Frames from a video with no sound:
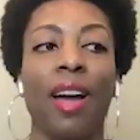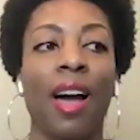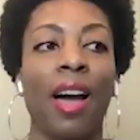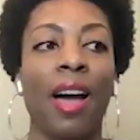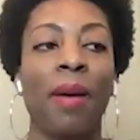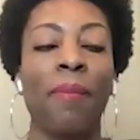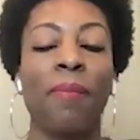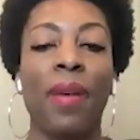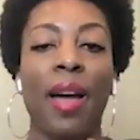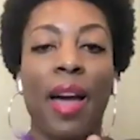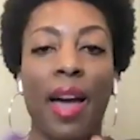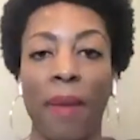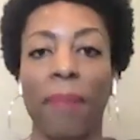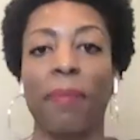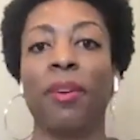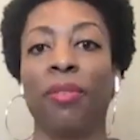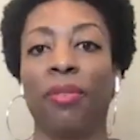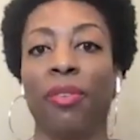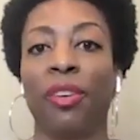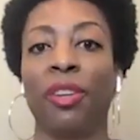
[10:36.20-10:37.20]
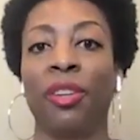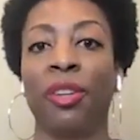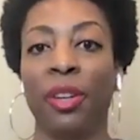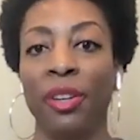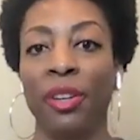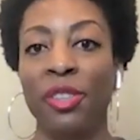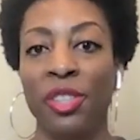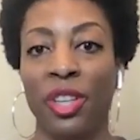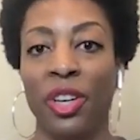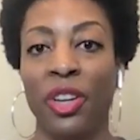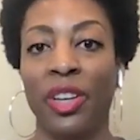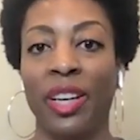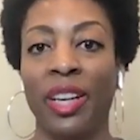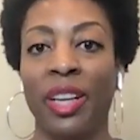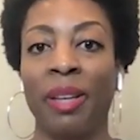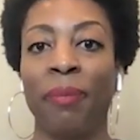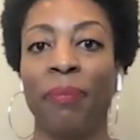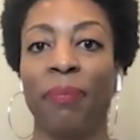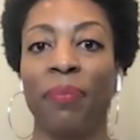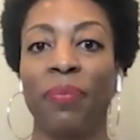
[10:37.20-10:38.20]
I'm happy for your
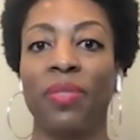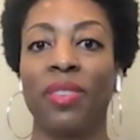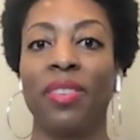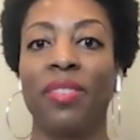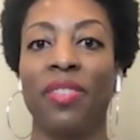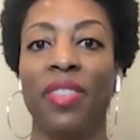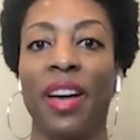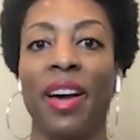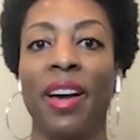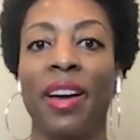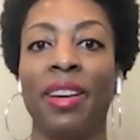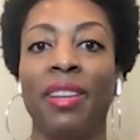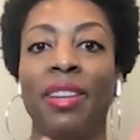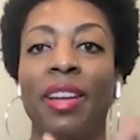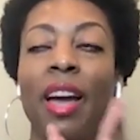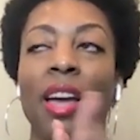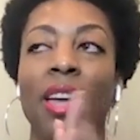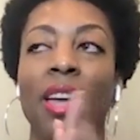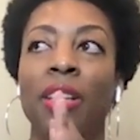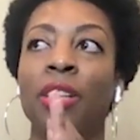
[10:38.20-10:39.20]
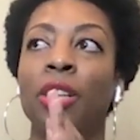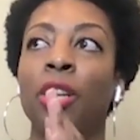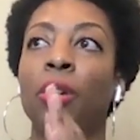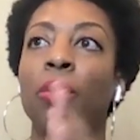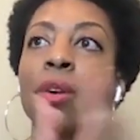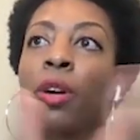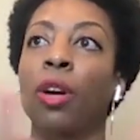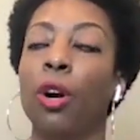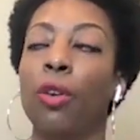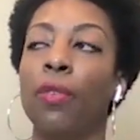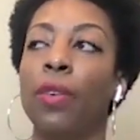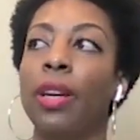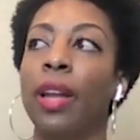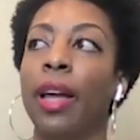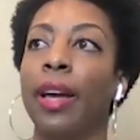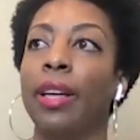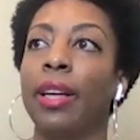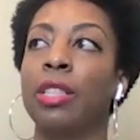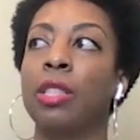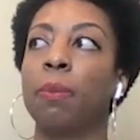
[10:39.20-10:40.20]
journey that, you know, COVID
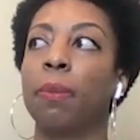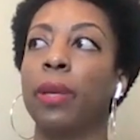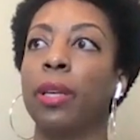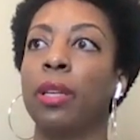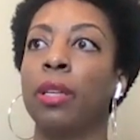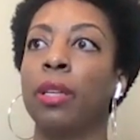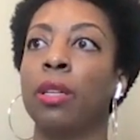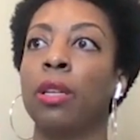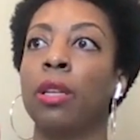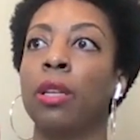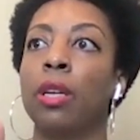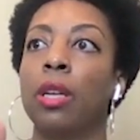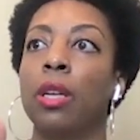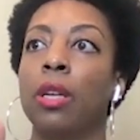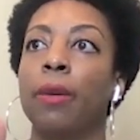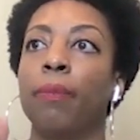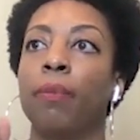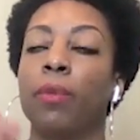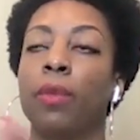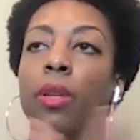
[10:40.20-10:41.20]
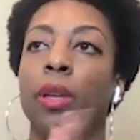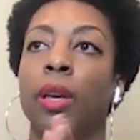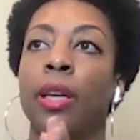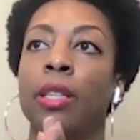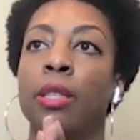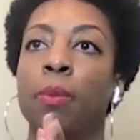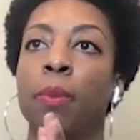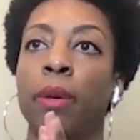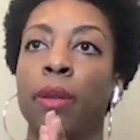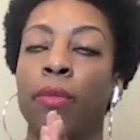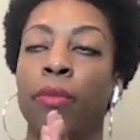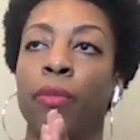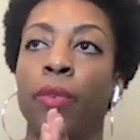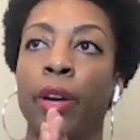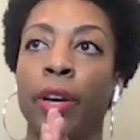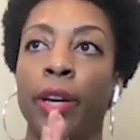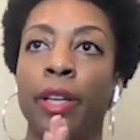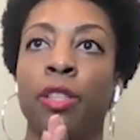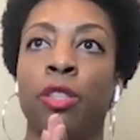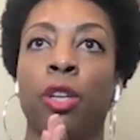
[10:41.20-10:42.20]
has been
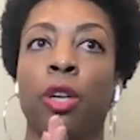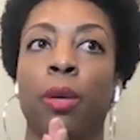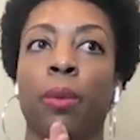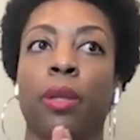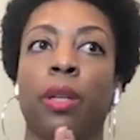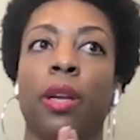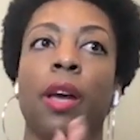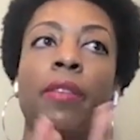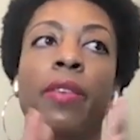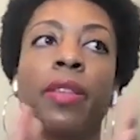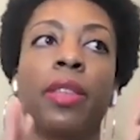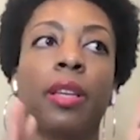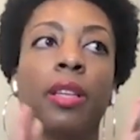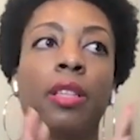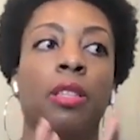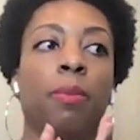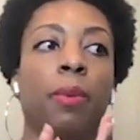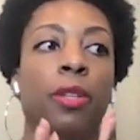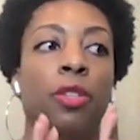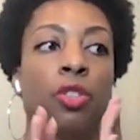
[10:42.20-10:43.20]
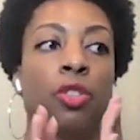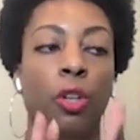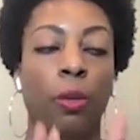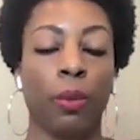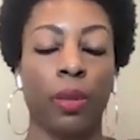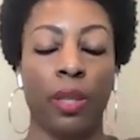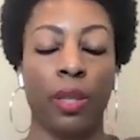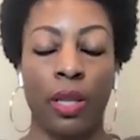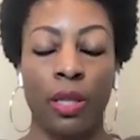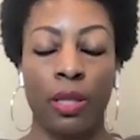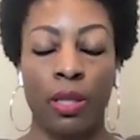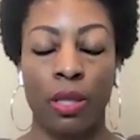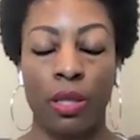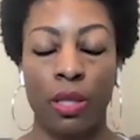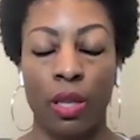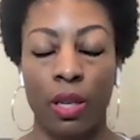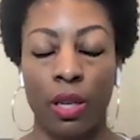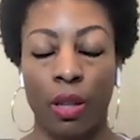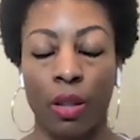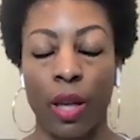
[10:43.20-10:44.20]
very turbulent. Everything has been turbulent
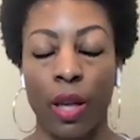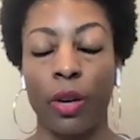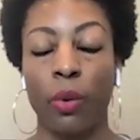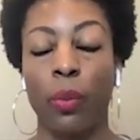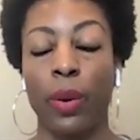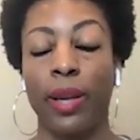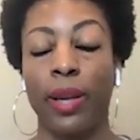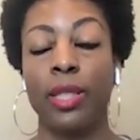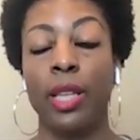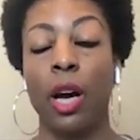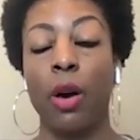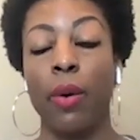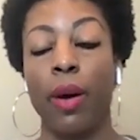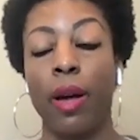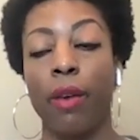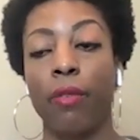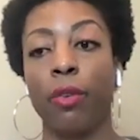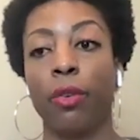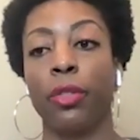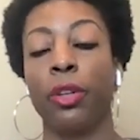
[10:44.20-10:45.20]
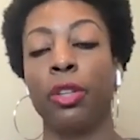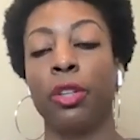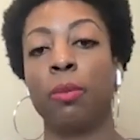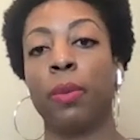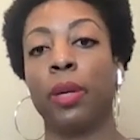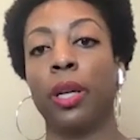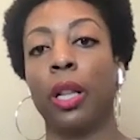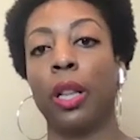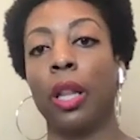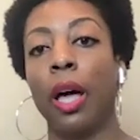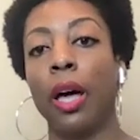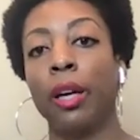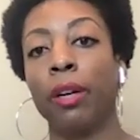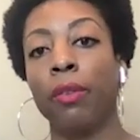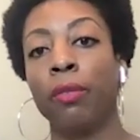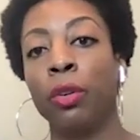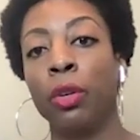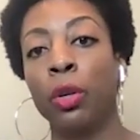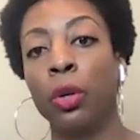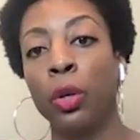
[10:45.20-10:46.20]
in a lot of ways. However, there's been a lot of
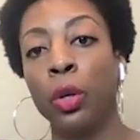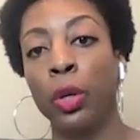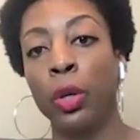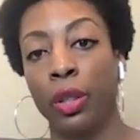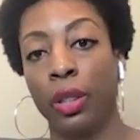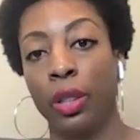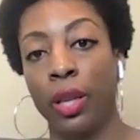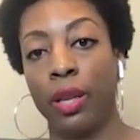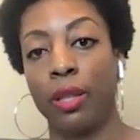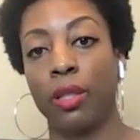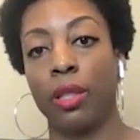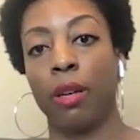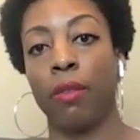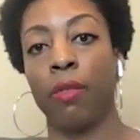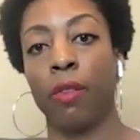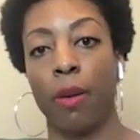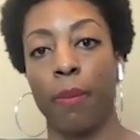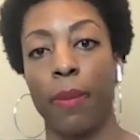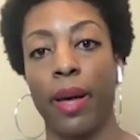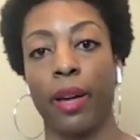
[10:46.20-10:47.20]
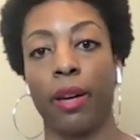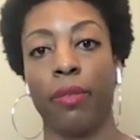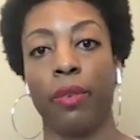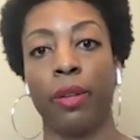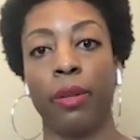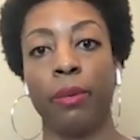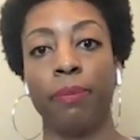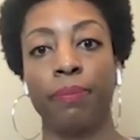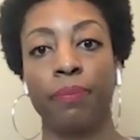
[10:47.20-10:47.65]
good things that have come out of it.